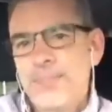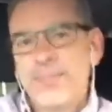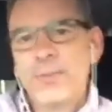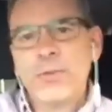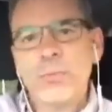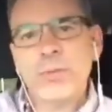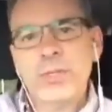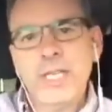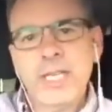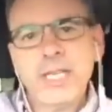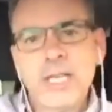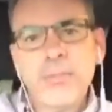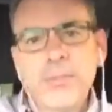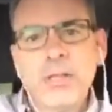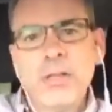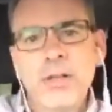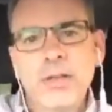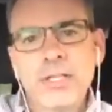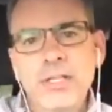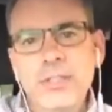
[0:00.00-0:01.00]
when they come
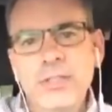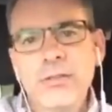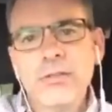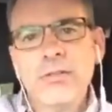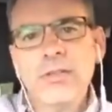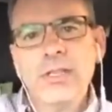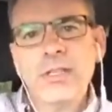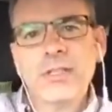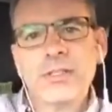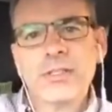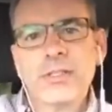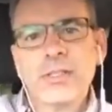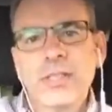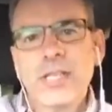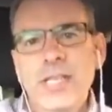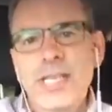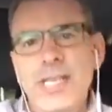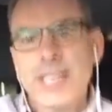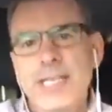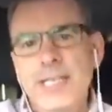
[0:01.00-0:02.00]
along and do this,
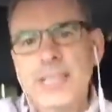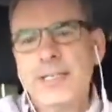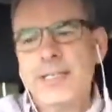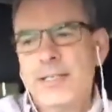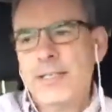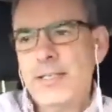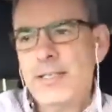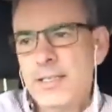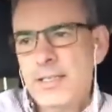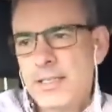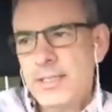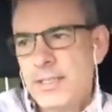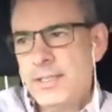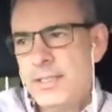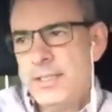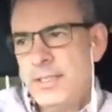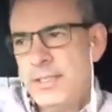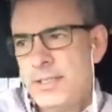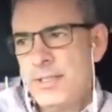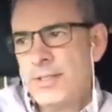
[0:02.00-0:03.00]

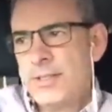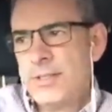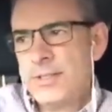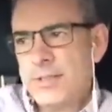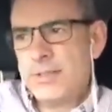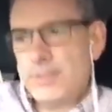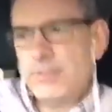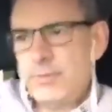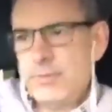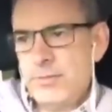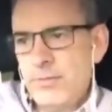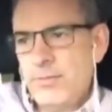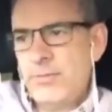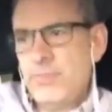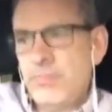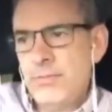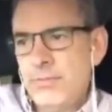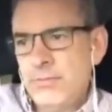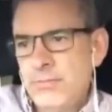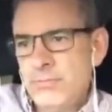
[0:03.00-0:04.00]
it's
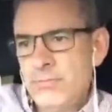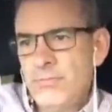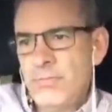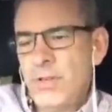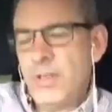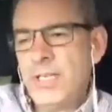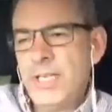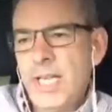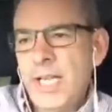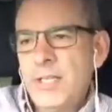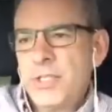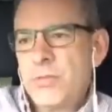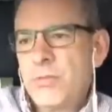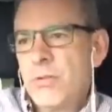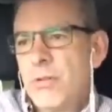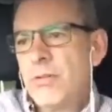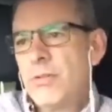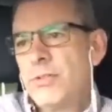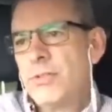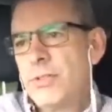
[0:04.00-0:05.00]
very
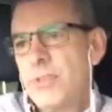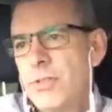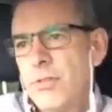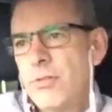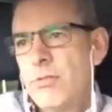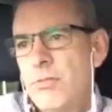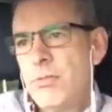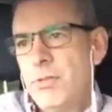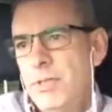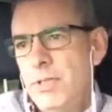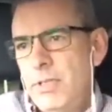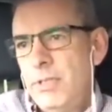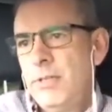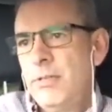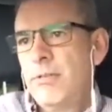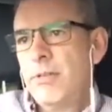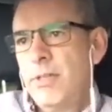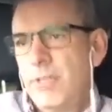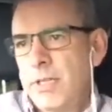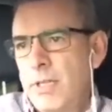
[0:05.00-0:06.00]
natural. So we
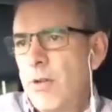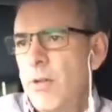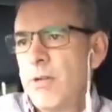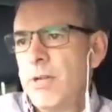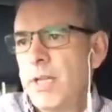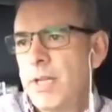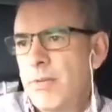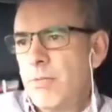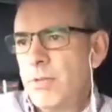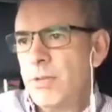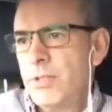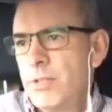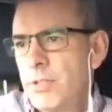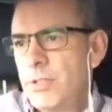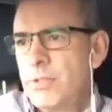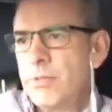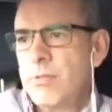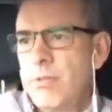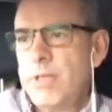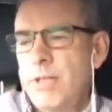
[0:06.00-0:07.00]
think, okay, well, this is
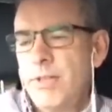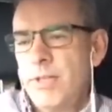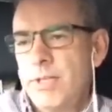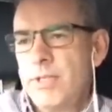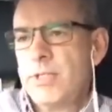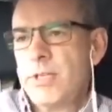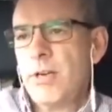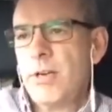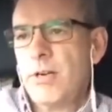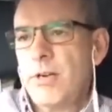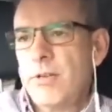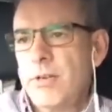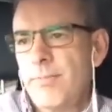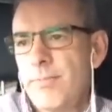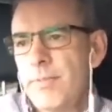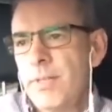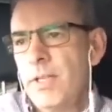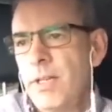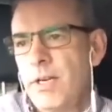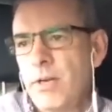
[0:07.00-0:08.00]
the way things are.
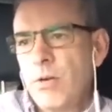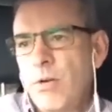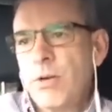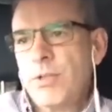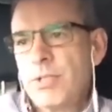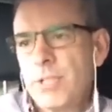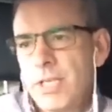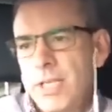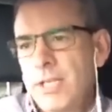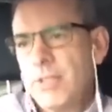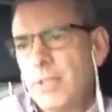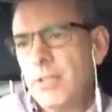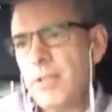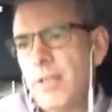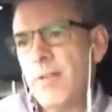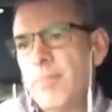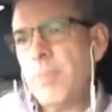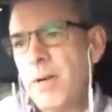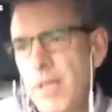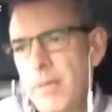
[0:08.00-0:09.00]
And of course, again, the
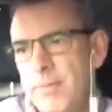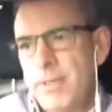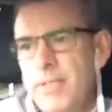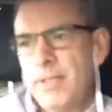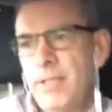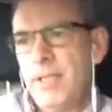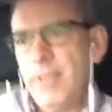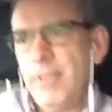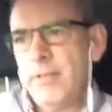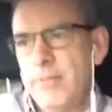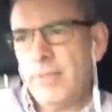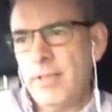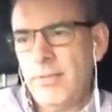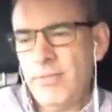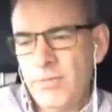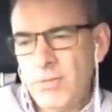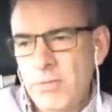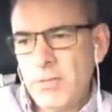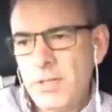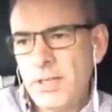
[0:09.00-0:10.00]
love bombing, they
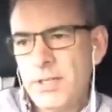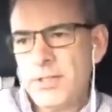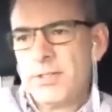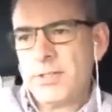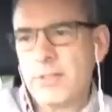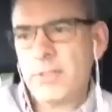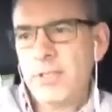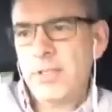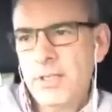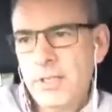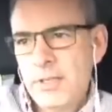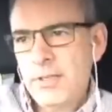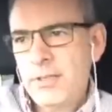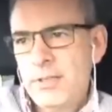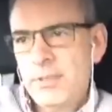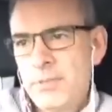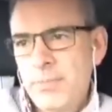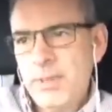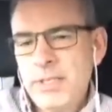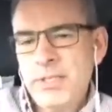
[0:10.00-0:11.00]
fool us.
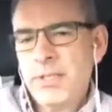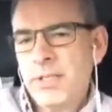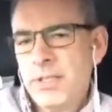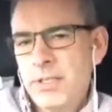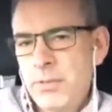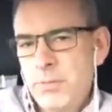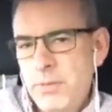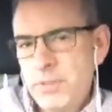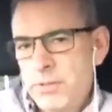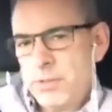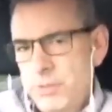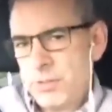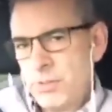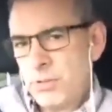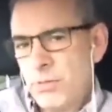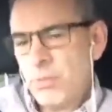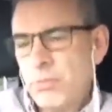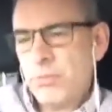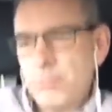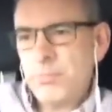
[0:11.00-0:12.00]
Basically, you've been
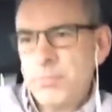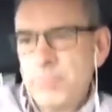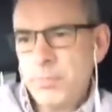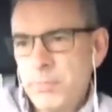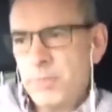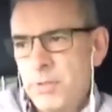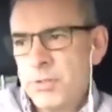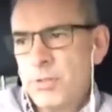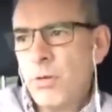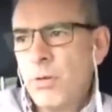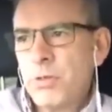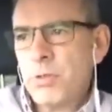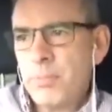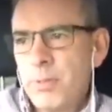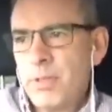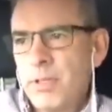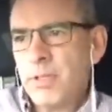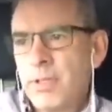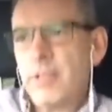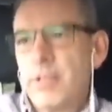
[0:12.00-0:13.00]
sold a
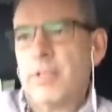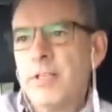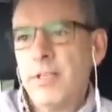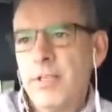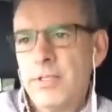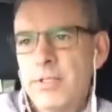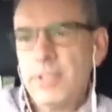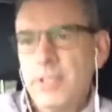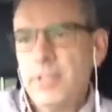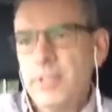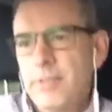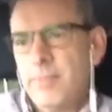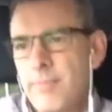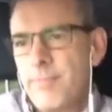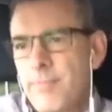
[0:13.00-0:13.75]
bill of goods, and